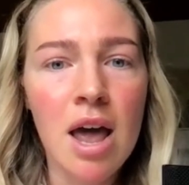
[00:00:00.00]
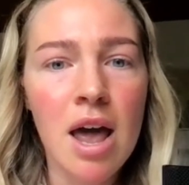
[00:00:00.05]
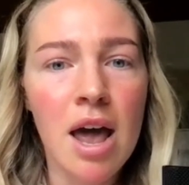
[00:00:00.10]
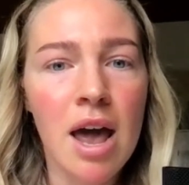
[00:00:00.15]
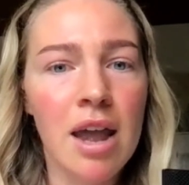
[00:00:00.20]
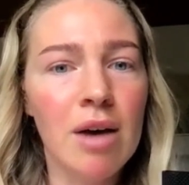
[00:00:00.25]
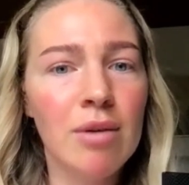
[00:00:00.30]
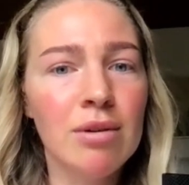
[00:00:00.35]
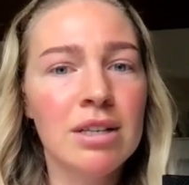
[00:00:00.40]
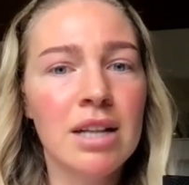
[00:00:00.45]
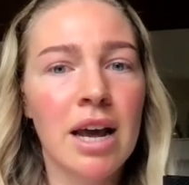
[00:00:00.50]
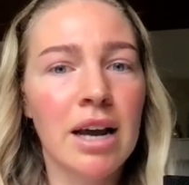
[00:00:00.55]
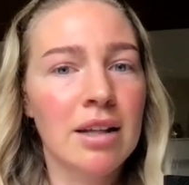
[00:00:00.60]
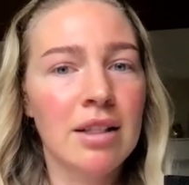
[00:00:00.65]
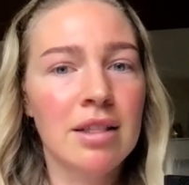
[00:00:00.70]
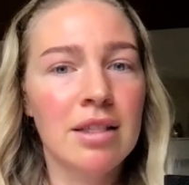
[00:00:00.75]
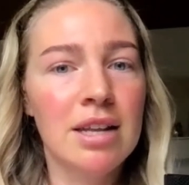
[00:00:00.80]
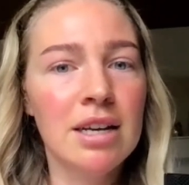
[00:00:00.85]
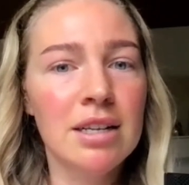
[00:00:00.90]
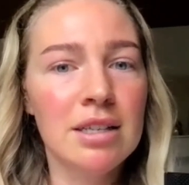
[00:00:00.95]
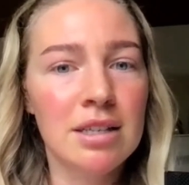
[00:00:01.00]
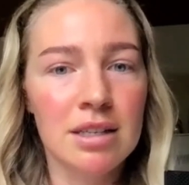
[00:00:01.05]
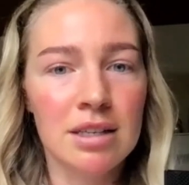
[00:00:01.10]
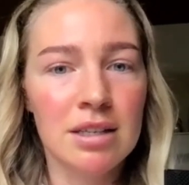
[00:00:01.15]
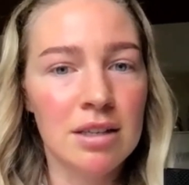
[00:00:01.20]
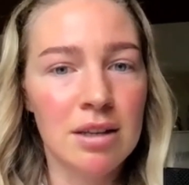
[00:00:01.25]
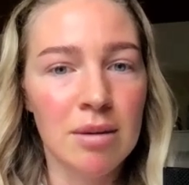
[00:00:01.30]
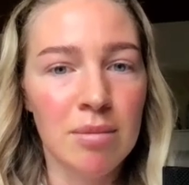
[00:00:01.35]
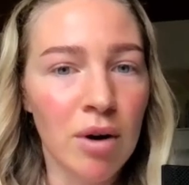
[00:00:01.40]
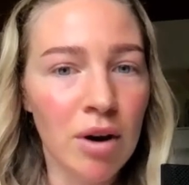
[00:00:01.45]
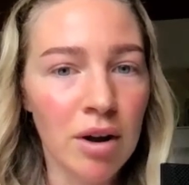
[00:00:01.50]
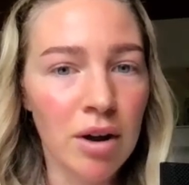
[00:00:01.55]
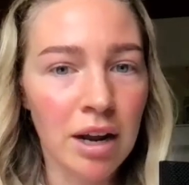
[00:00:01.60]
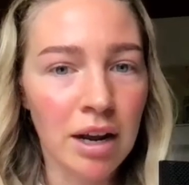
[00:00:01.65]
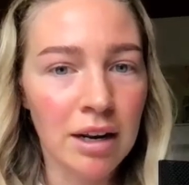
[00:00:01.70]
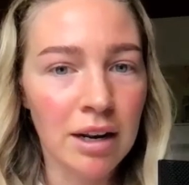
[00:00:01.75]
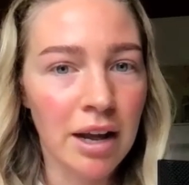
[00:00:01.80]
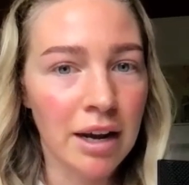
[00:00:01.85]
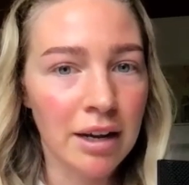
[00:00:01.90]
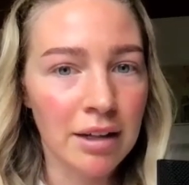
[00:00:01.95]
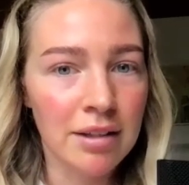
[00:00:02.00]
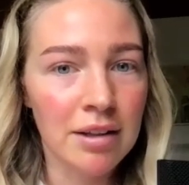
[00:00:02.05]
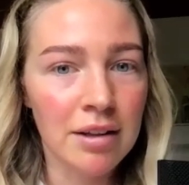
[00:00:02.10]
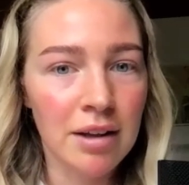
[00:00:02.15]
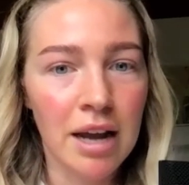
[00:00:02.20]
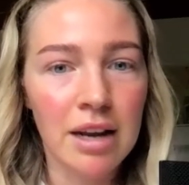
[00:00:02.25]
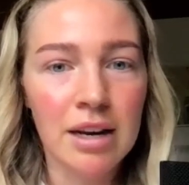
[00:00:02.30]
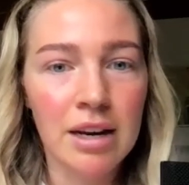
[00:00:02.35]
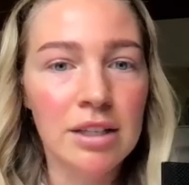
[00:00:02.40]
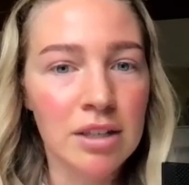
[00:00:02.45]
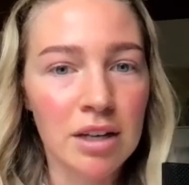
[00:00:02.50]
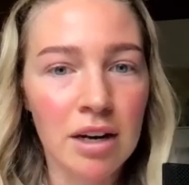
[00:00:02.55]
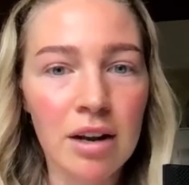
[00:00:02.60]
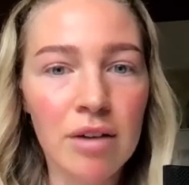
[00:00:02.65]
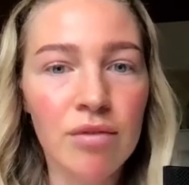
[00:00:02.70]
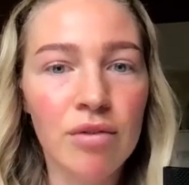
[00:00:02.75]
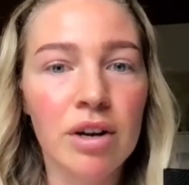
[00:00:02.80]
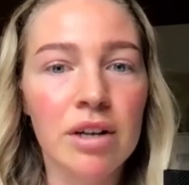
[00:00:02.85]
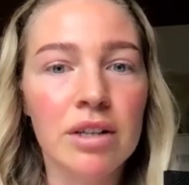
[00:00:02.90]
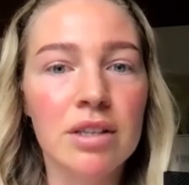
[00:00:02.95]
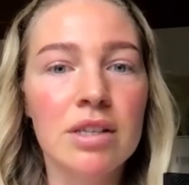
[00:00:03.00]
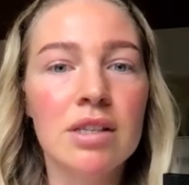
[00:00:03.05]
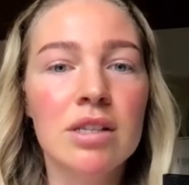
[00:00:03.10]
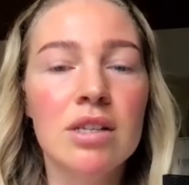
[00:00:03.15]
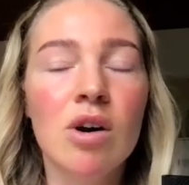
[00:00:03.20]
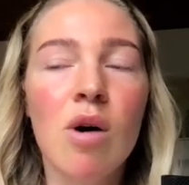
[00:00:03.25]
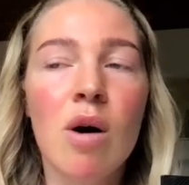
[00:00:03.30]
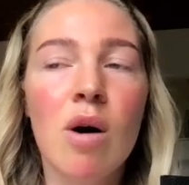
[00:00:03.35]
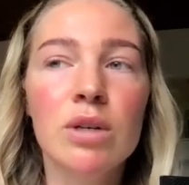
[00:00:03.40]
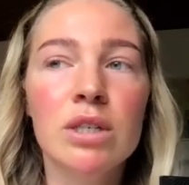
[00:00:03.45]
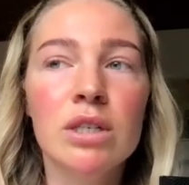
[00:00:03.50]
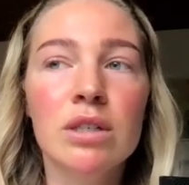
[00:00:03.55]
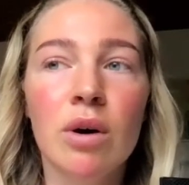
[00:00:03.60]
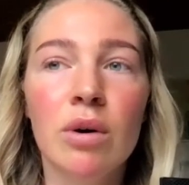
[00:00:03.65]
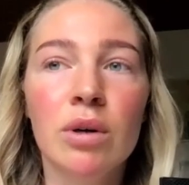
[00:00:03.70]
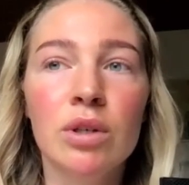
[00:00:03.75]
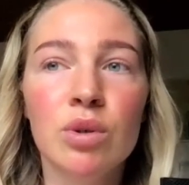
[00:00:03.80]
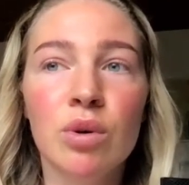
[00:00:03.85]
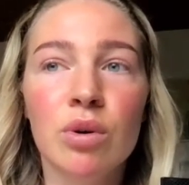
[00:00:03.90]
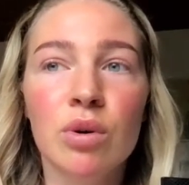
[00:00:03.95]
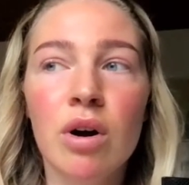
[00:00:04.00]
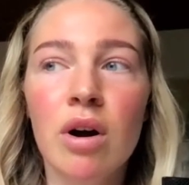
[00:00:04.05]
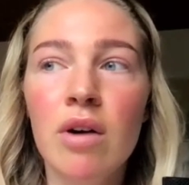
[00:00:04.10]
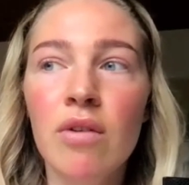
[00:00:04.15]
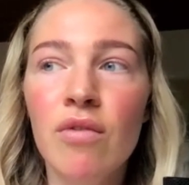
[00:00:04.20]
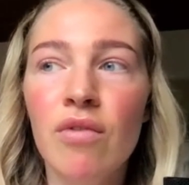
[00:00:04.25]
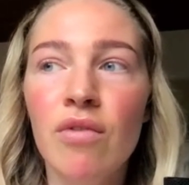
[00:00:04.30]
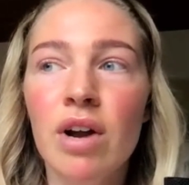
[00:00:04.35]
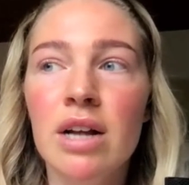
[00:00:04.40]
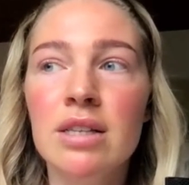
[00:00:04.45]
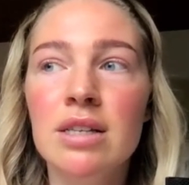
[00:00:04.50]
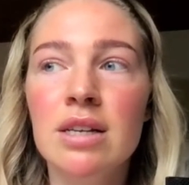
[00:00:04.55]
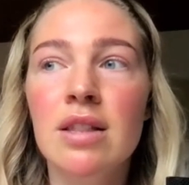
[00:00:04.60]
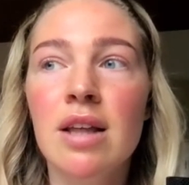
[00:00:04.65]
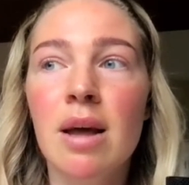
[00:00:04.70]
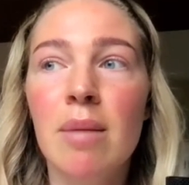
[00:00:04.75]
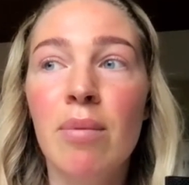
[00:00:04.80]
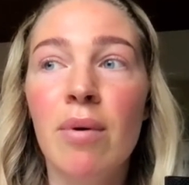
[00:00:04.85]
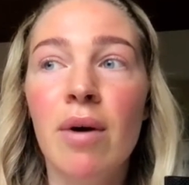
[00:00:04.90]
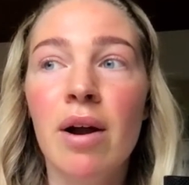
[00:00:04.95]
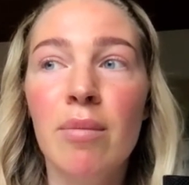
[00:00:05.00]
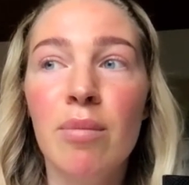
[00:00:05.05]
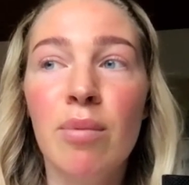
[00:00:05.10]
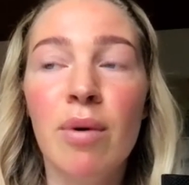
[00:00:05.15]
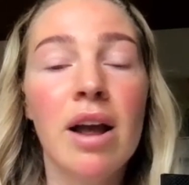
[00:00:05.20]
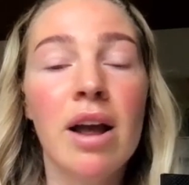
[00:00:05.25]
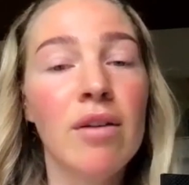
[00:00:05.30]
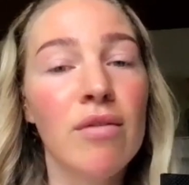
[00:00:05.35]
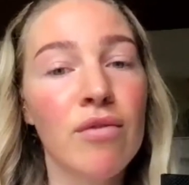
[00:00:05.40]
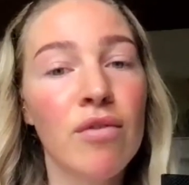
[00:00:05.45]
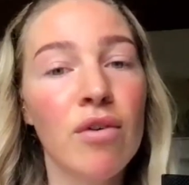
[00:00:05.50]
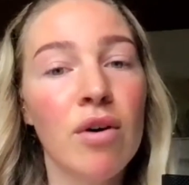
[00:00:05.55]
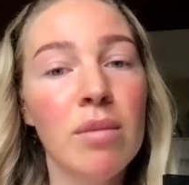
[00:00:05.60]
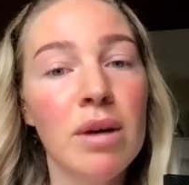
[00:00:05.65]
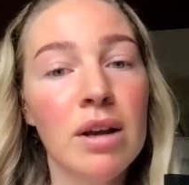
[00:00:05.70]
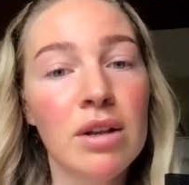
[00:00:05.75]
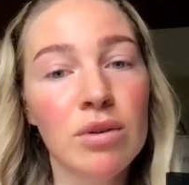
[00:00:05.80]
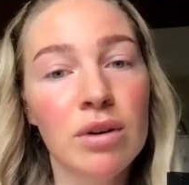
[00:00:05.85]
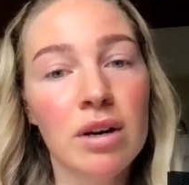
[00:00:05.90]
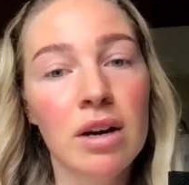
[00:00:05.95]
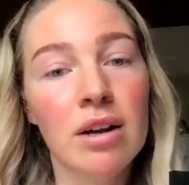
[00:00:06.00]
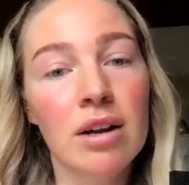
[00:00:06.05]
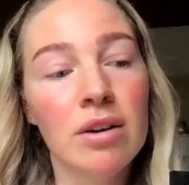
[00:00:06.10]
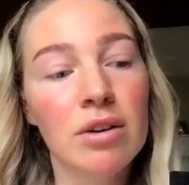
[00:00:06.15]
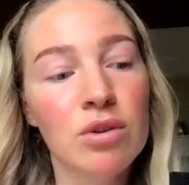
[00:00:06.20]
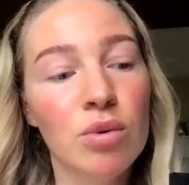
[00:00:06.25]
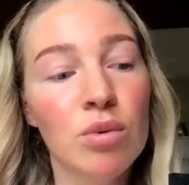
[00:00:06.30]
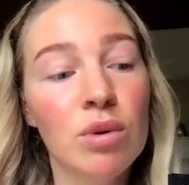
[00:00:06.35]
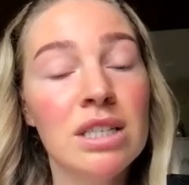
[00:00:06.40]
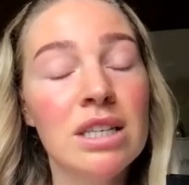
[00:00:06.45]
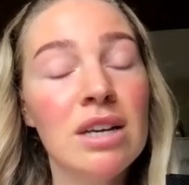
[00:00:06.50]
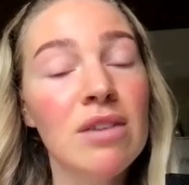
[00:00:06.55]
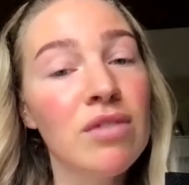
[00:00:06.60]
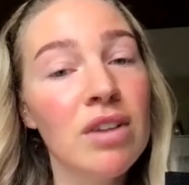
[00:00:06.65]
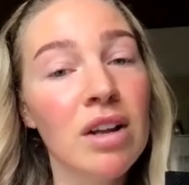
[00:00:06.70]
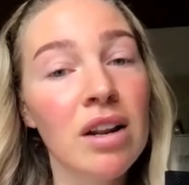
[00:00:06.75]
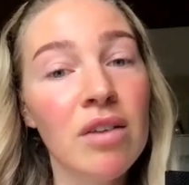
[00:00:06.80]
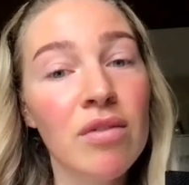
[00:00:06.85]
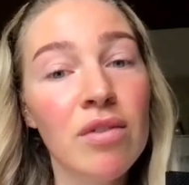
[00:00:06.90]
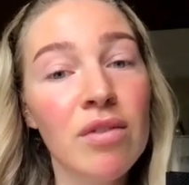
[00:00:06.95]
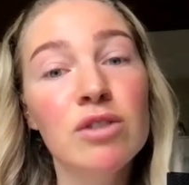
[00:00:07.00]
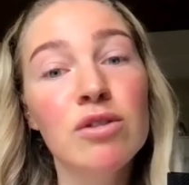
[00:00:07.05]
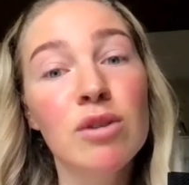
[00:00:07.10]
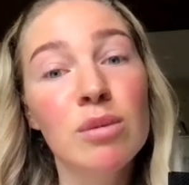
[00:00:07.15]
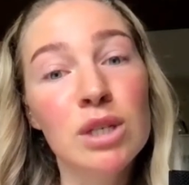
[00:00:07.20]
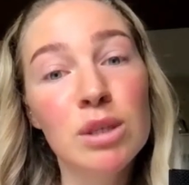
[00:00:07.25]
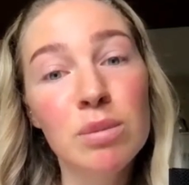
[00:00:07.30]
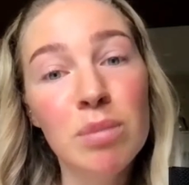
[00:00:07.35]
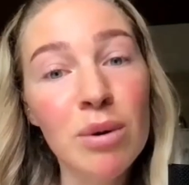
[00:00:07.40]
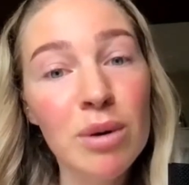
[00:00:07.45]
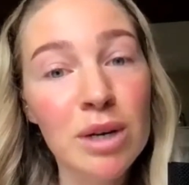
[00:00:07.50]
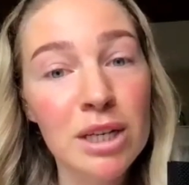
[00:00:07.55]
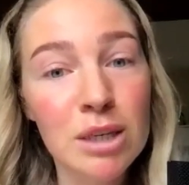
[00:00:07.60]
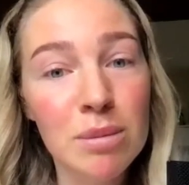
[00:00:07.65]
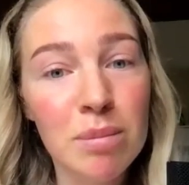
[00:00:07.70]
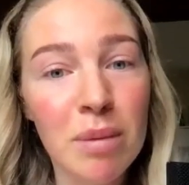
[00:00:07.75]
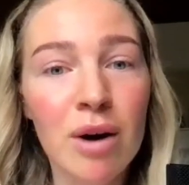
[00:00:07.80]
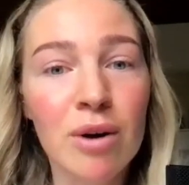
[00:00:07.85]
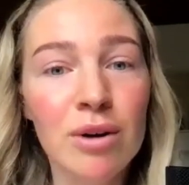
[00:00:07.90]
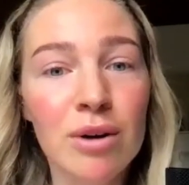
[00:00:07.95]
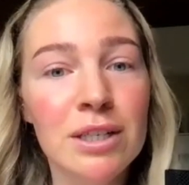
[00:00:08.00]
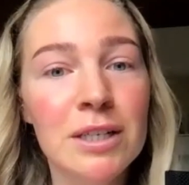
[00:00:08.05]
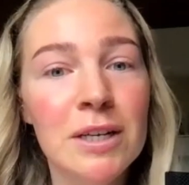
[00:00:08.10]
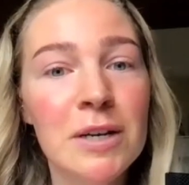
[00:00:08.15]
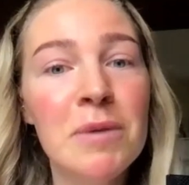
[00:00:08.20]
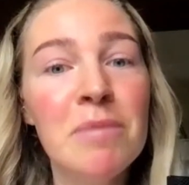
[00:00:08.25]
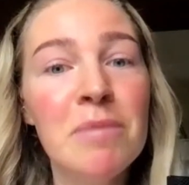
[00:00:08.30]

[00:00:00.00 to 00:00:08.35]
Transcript: And I was like, this is demonic, like I need deliverance. So I was going to a conference and they pray, prayed for me to get, to receive deliverance from spirit spouse.